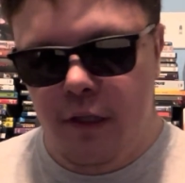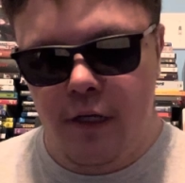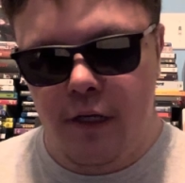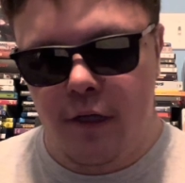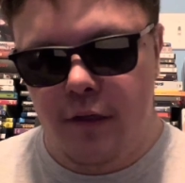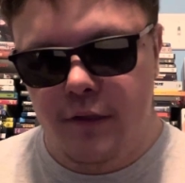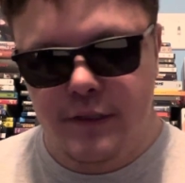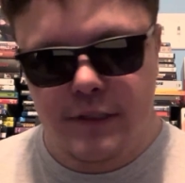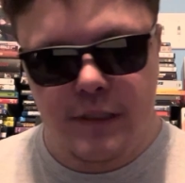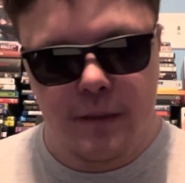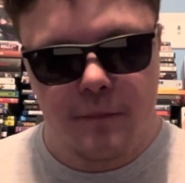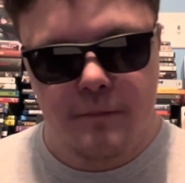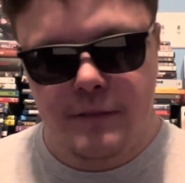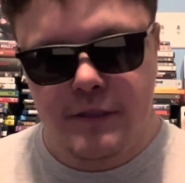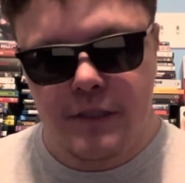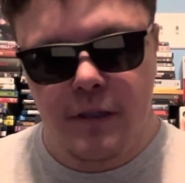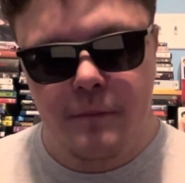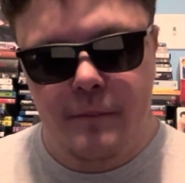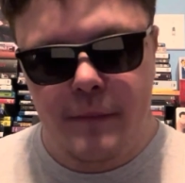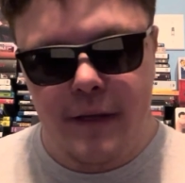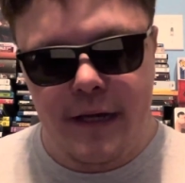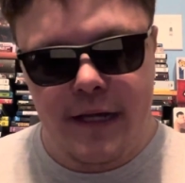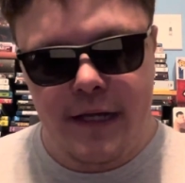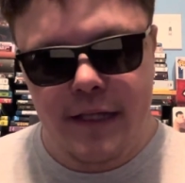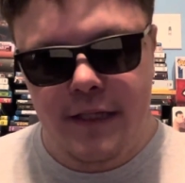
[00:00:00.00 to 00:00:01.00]

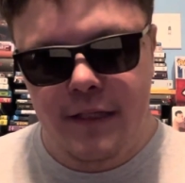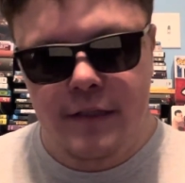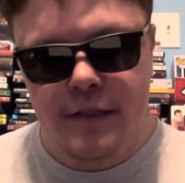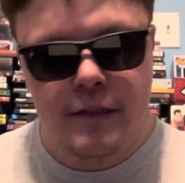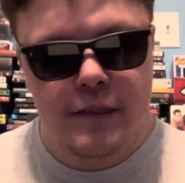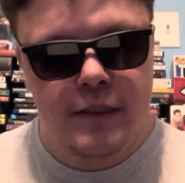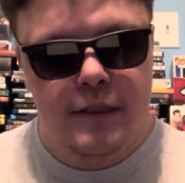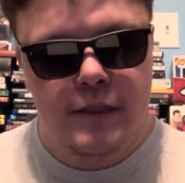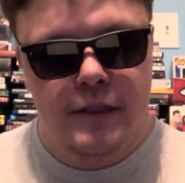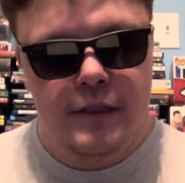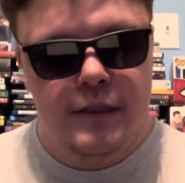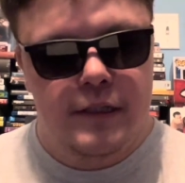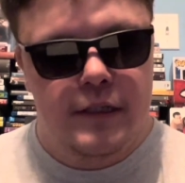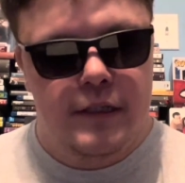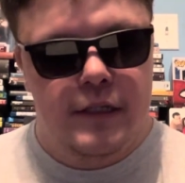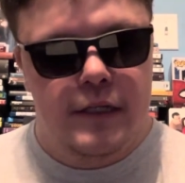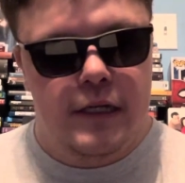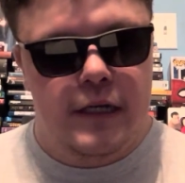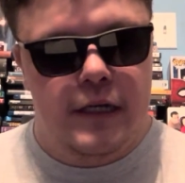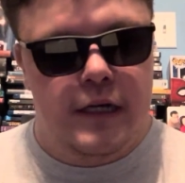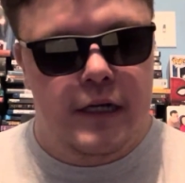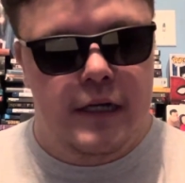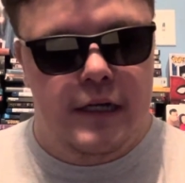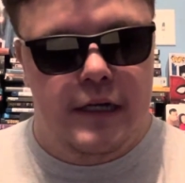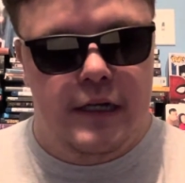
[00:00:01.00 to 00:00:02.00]
somebody
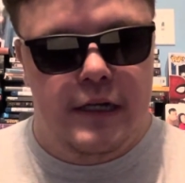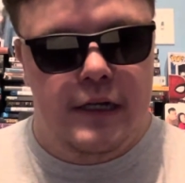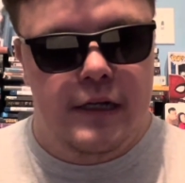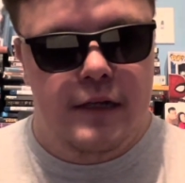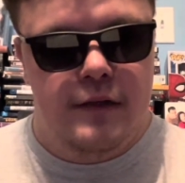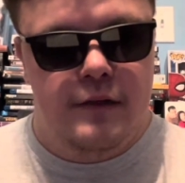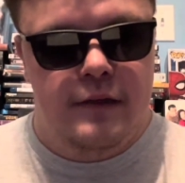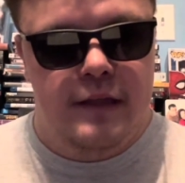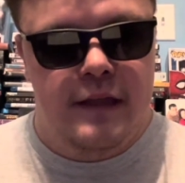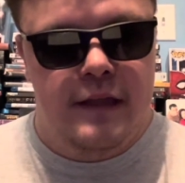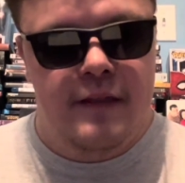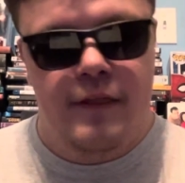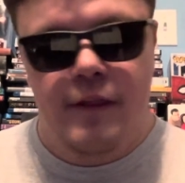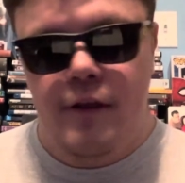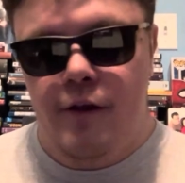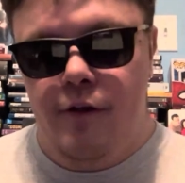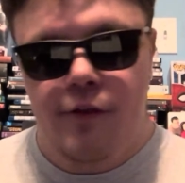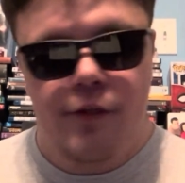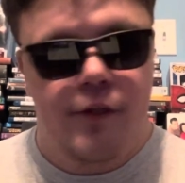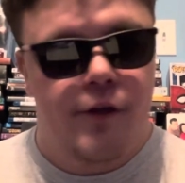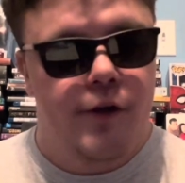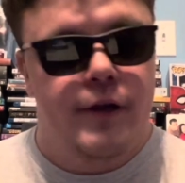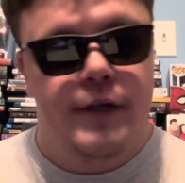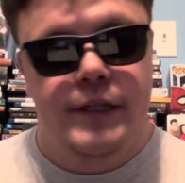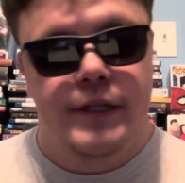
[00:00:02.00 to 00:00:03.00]
in their
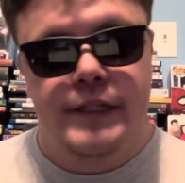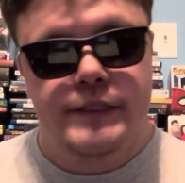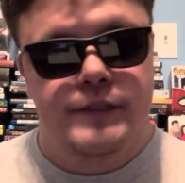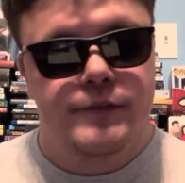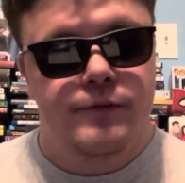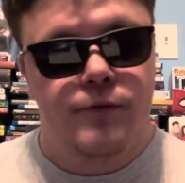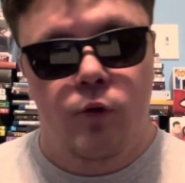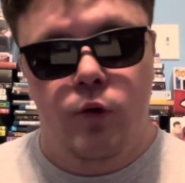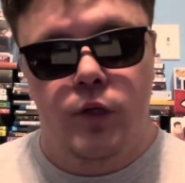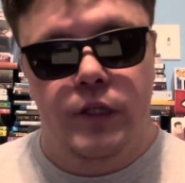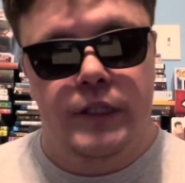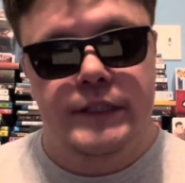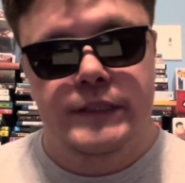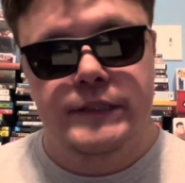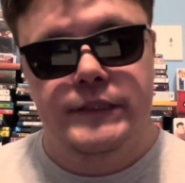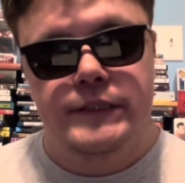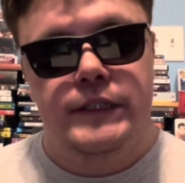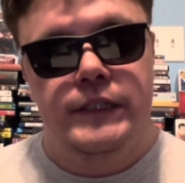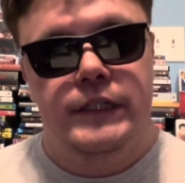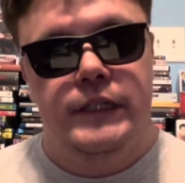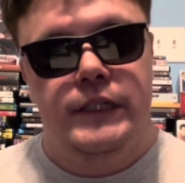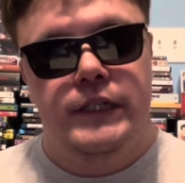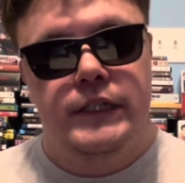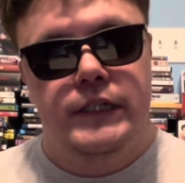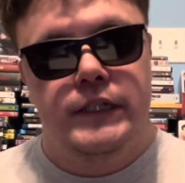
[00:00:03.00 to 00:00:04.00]
30s, 40s
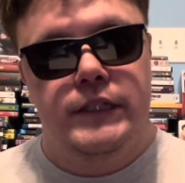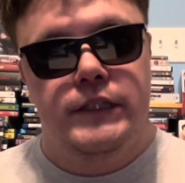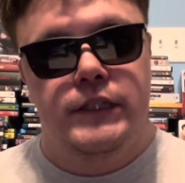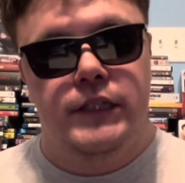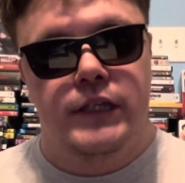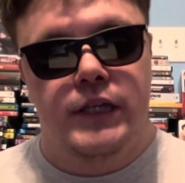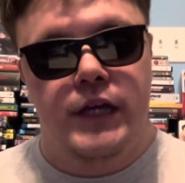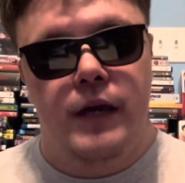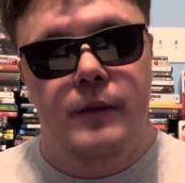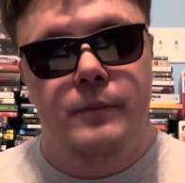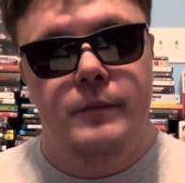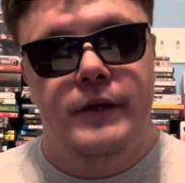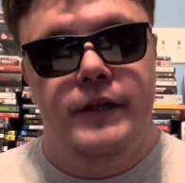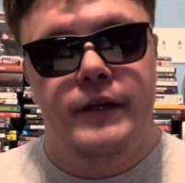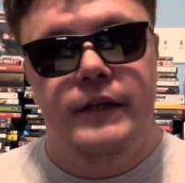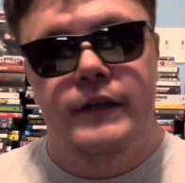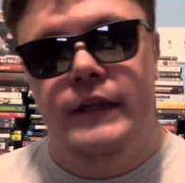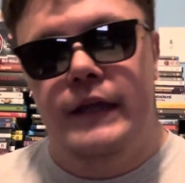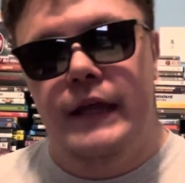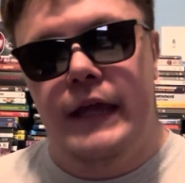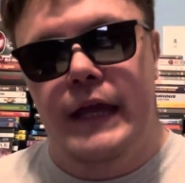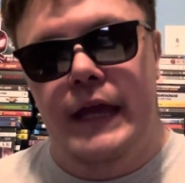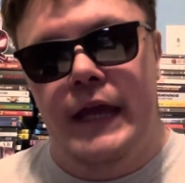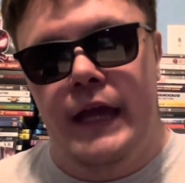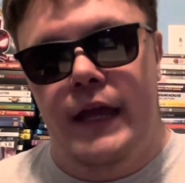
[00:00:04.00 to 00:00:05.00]
to come
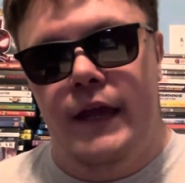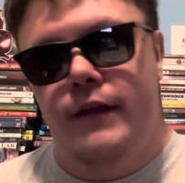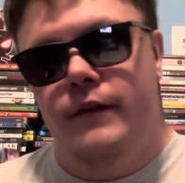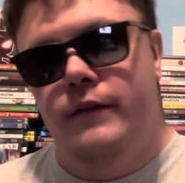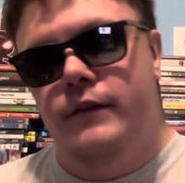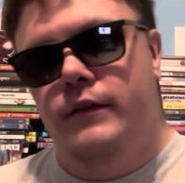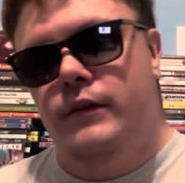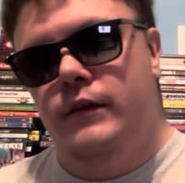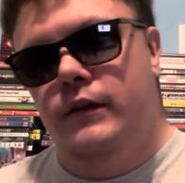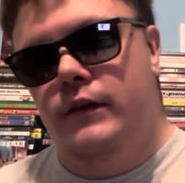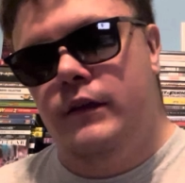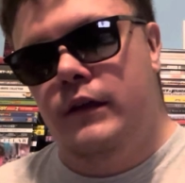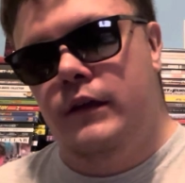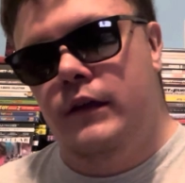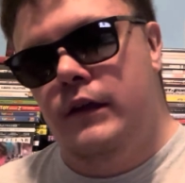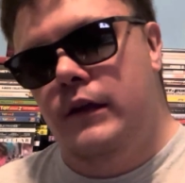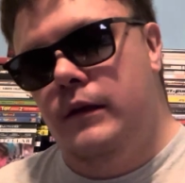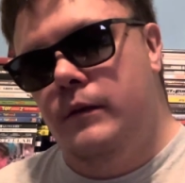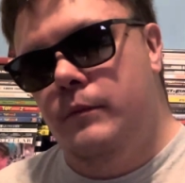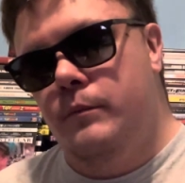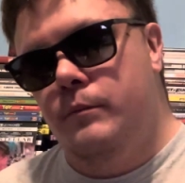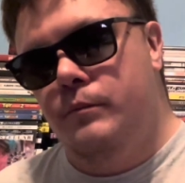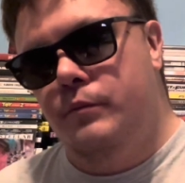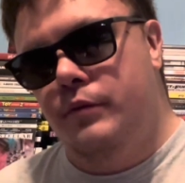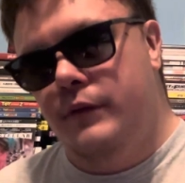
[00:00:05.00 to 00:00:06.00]
in and
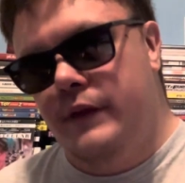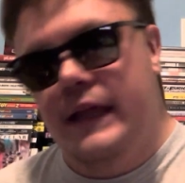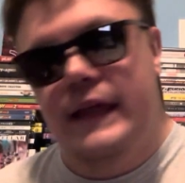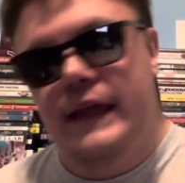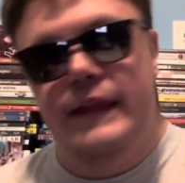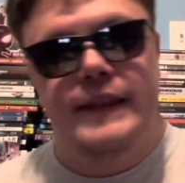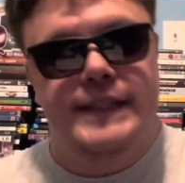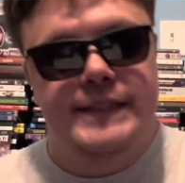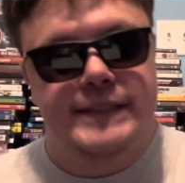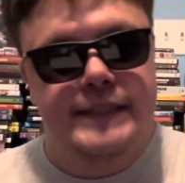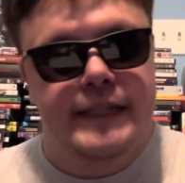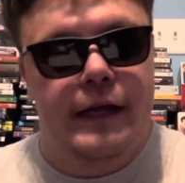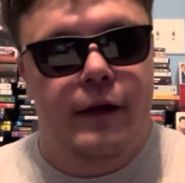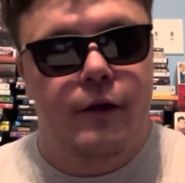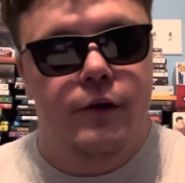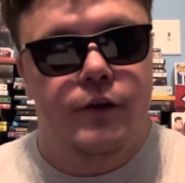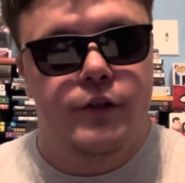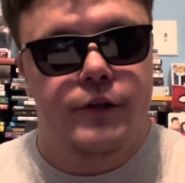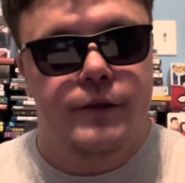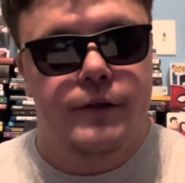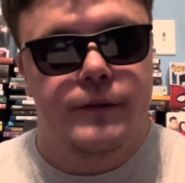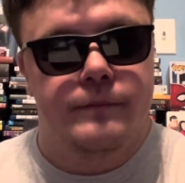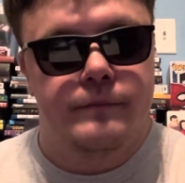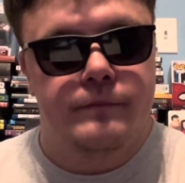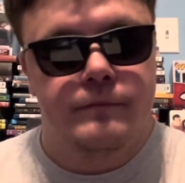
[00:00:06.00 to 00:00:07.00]
play this
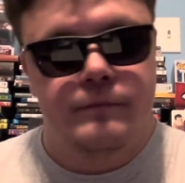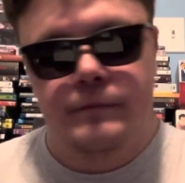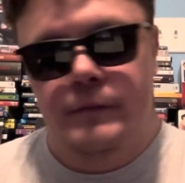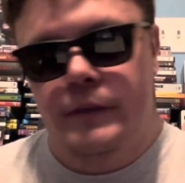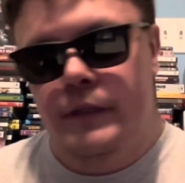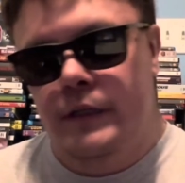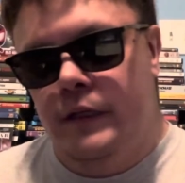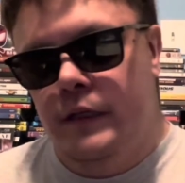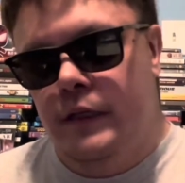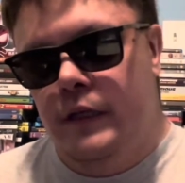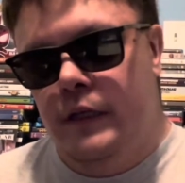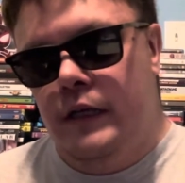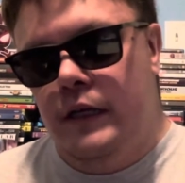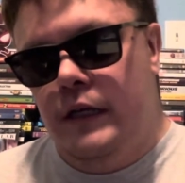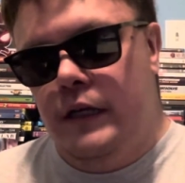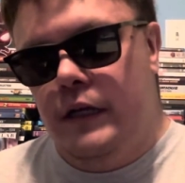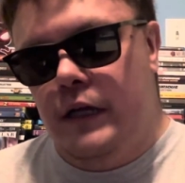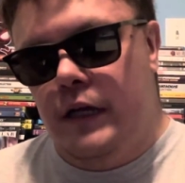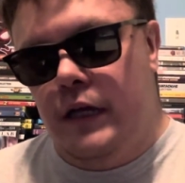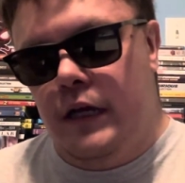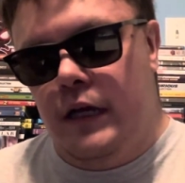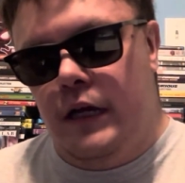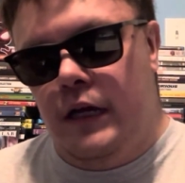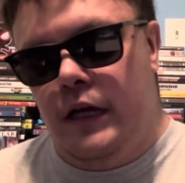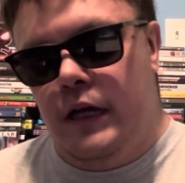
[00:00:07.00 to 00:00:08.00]
character.
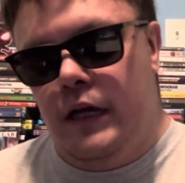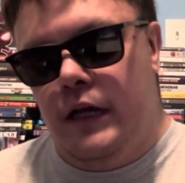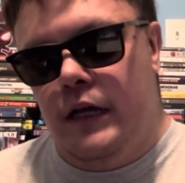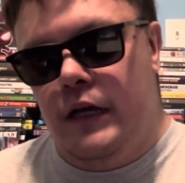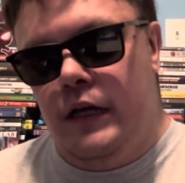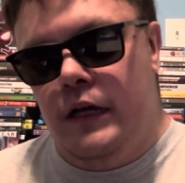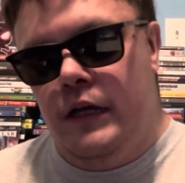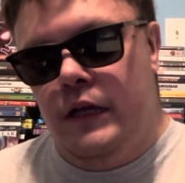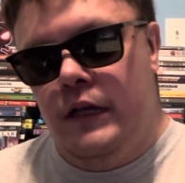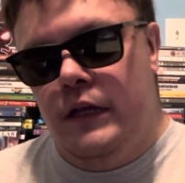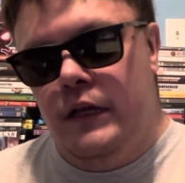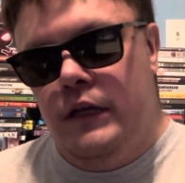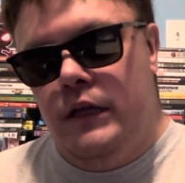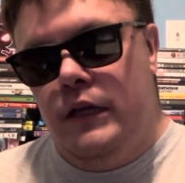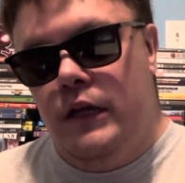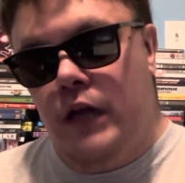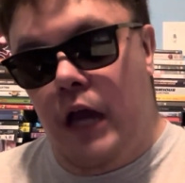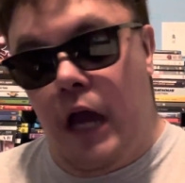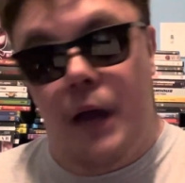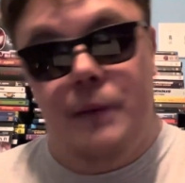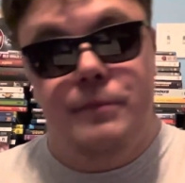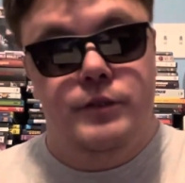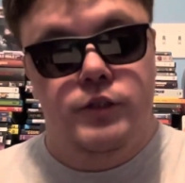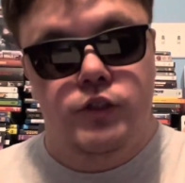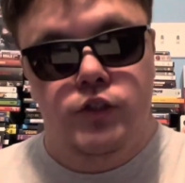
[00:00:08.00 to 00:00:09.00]

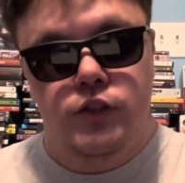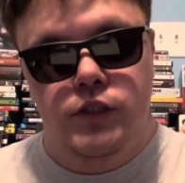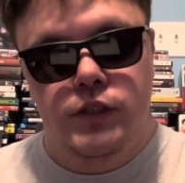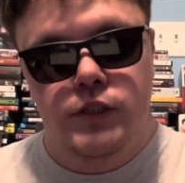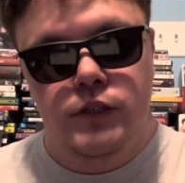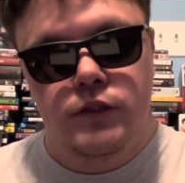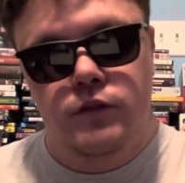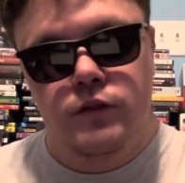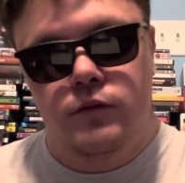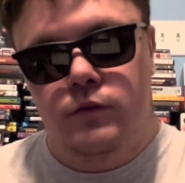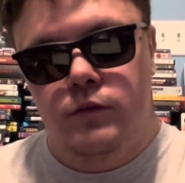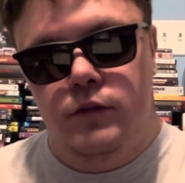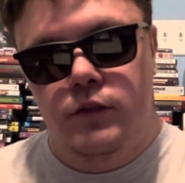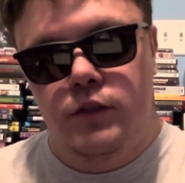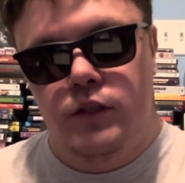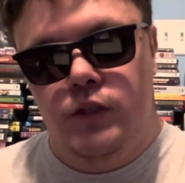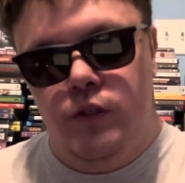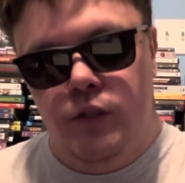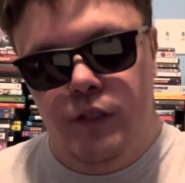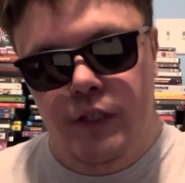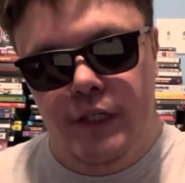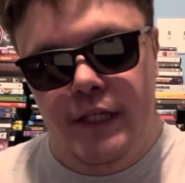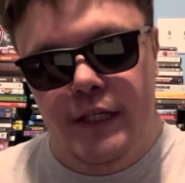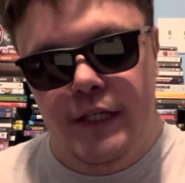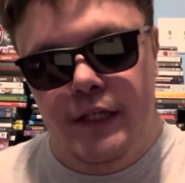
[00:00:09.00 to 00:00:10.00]
Option two,
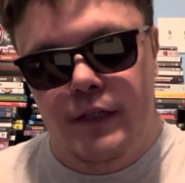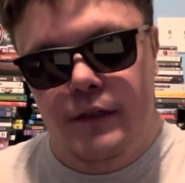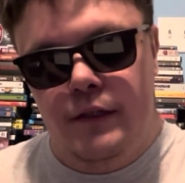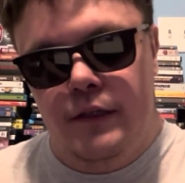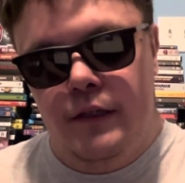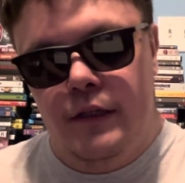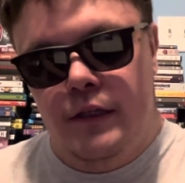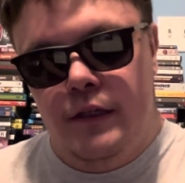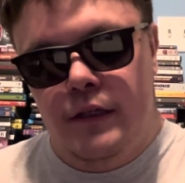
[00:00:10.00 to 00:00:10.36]
you get